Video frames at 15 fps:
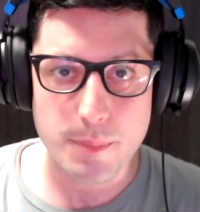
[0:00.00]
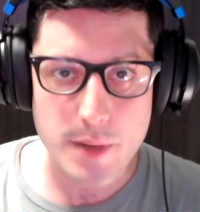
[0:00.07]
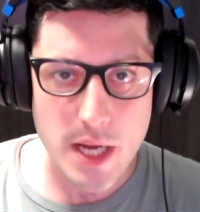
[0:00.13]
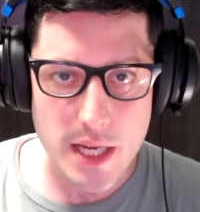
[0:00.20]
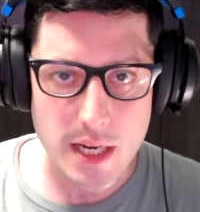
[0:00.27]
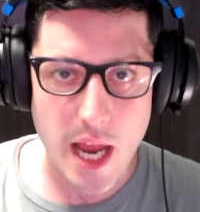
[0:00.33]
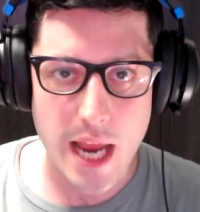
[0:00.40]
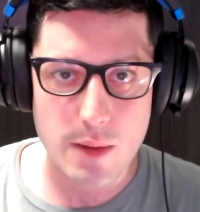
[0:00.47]

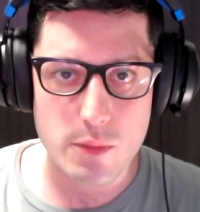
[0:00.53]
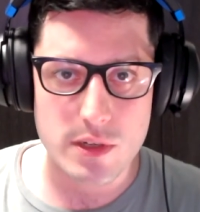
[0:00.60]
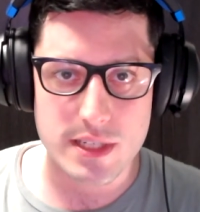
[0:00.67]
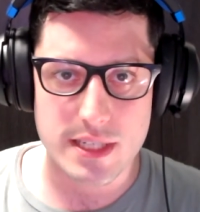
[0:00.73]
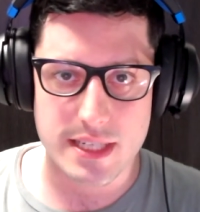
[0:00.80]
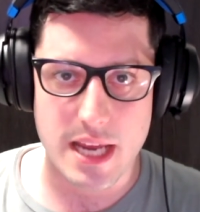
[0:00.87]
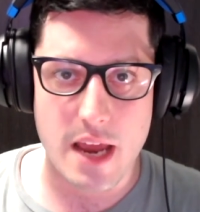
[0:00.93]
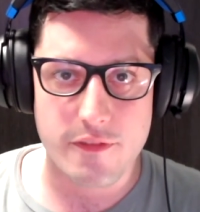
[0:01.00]
But I
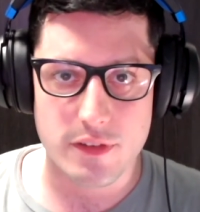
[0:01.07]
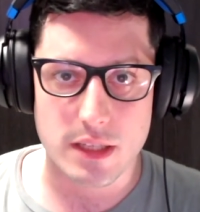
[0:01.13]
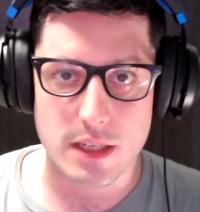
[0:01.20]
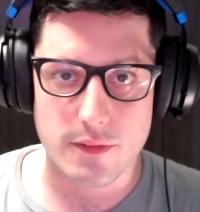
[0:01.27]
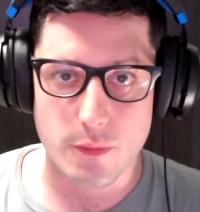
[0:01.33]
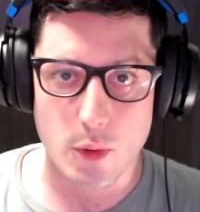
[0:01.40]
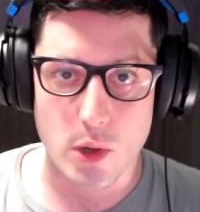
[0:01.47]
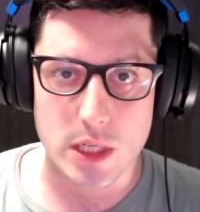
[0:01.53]
would definitely
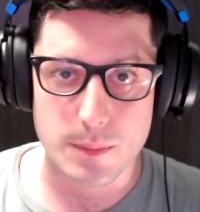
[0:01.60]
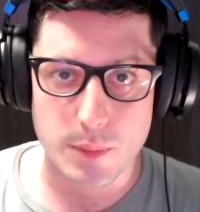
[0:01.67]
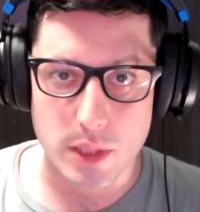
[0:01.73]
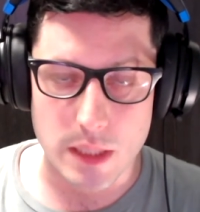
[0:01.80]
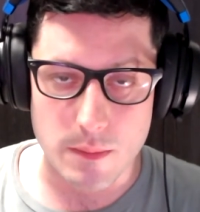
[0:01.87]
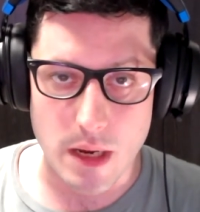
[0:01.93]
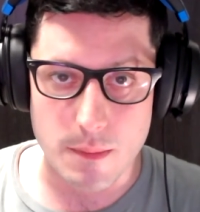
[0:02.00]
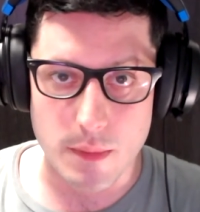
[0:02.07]
avoid
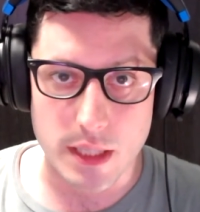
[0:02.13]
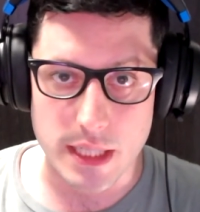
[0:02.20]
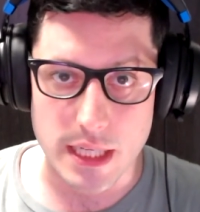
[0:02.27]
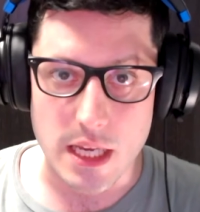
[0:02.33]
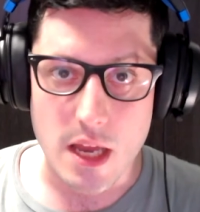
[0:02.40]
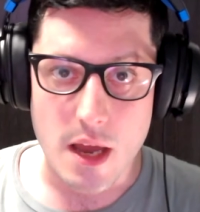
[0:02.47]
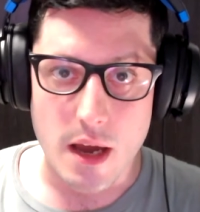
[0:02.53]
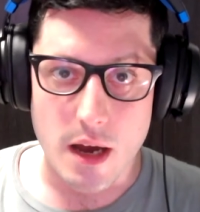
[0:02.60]
putting my money
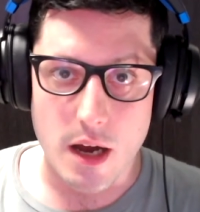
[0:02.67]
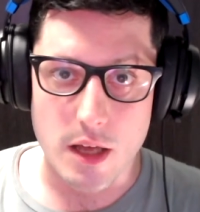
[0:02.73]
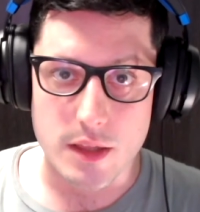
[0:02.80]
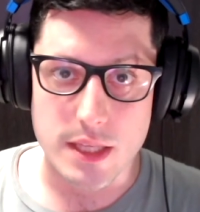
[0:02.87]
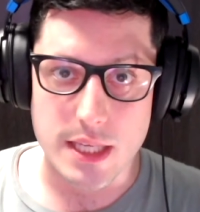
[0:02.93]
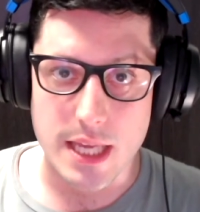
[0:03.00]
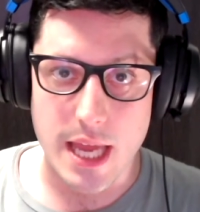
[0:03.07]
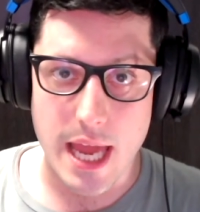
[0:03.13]
on
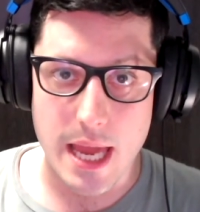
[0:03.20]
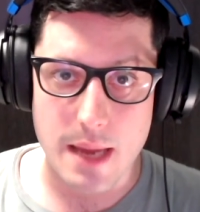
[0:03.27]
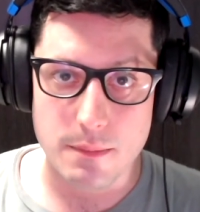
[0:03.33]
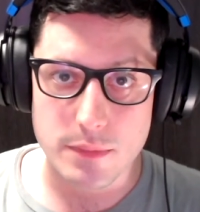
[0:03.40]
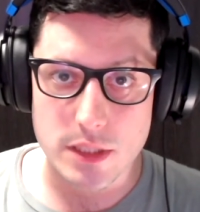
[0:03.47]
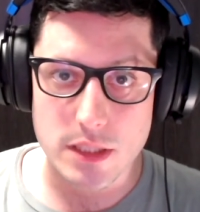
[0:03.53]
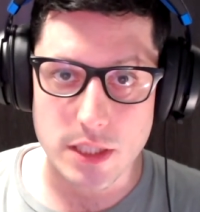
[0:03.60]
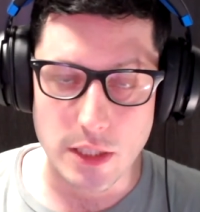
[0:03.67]
the
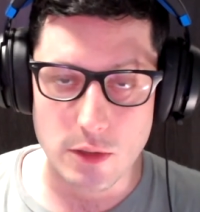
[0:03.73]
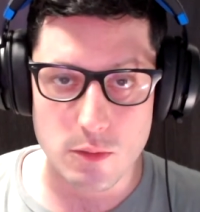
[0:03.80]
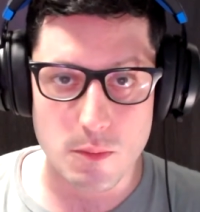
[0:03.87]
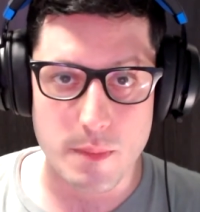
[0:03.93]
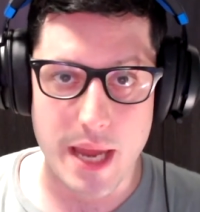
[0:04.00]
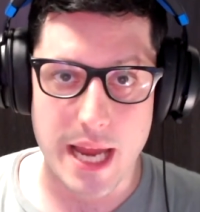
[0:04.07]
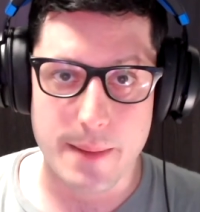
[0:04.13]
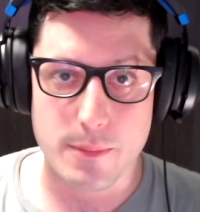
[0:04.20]
M2
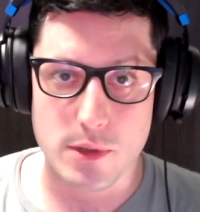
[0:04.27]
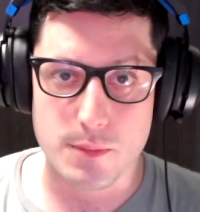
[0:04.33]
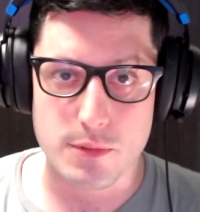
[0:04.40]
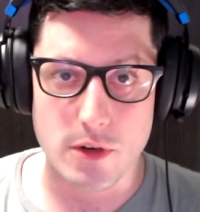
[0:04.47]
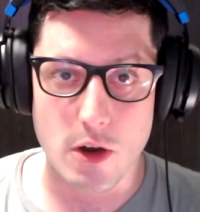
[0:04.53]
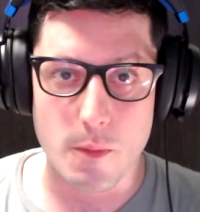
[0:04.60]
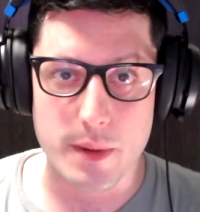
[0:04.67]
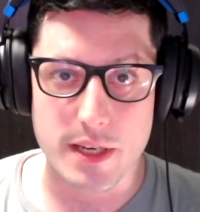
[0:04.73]
MacBook
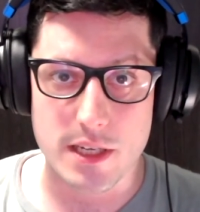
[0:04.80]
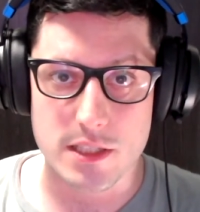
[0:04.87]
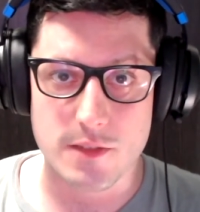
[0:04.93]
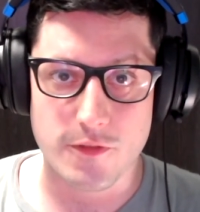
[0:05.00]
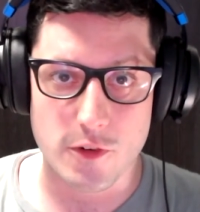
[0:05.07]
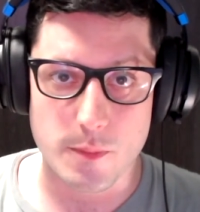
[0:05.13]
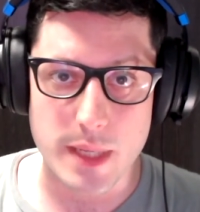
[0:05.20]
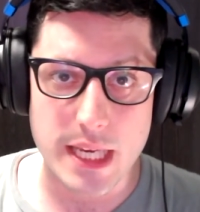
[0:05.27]
Pro because
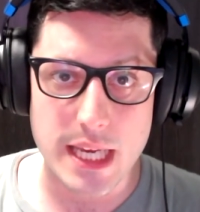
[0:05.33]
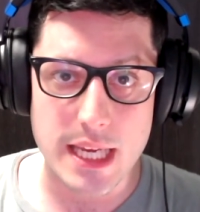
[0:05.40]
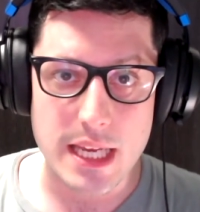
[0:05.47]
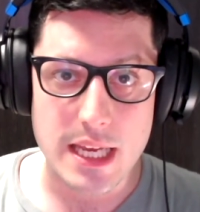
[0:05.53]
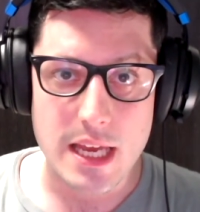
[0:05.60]
for me,